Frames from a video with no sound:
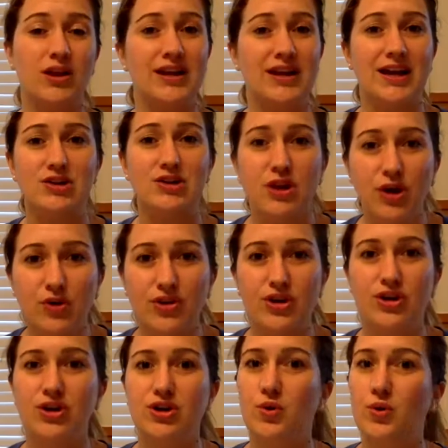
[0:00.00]
And I know
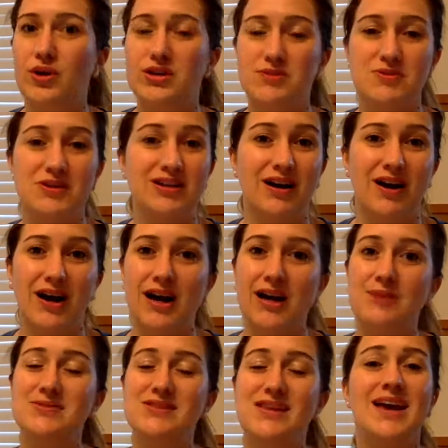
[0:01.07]
there are going to be
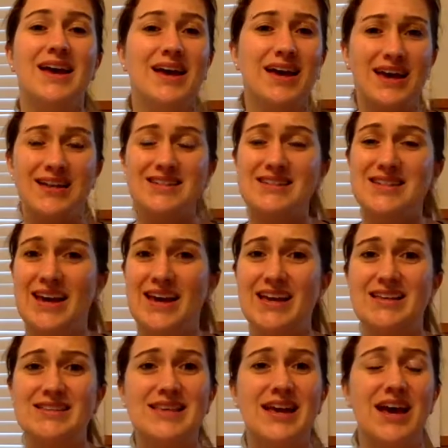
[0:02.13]
times and
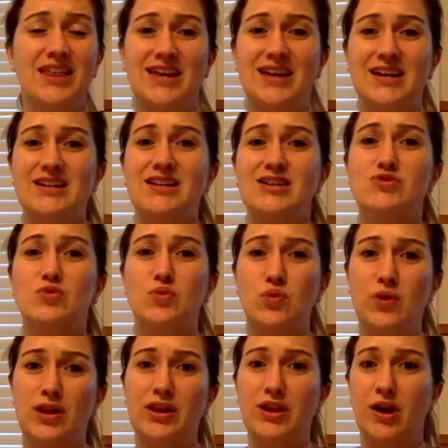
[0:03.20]
days that it is
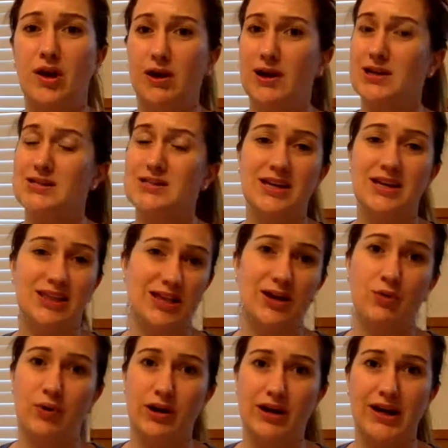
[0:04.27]
really hard to get
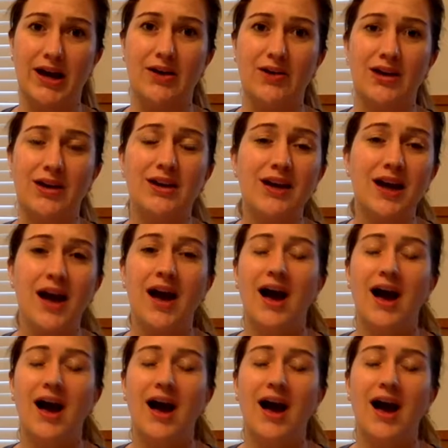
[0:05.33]
that workout in.